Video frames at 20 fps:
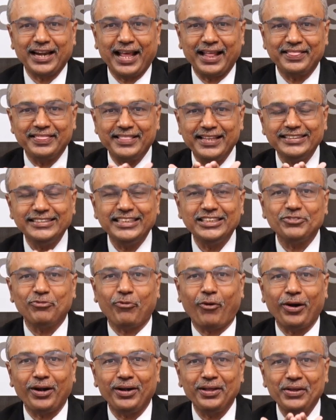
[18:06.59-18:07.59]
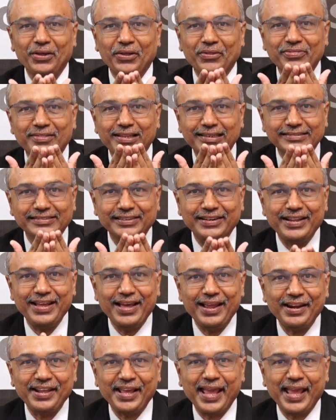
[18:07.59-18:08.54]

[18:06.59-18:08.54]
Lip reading: and this is what this real